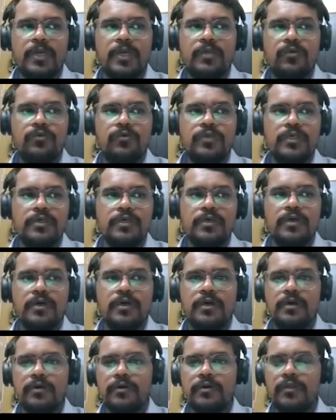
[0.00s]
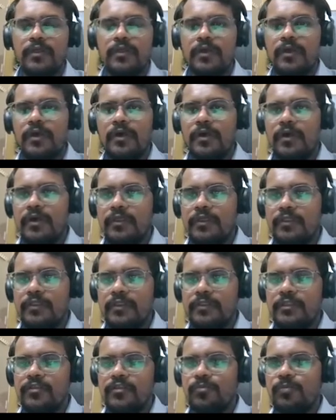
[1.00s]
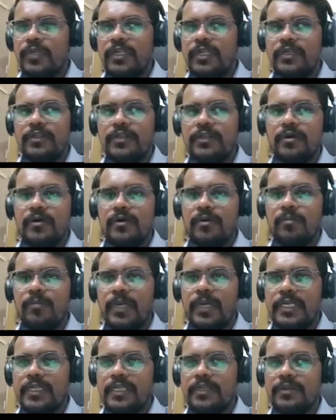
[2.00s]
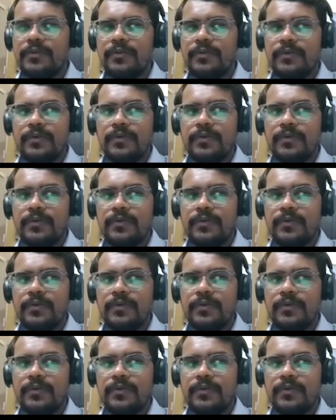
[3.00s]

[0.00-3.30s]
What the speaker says: using this print button.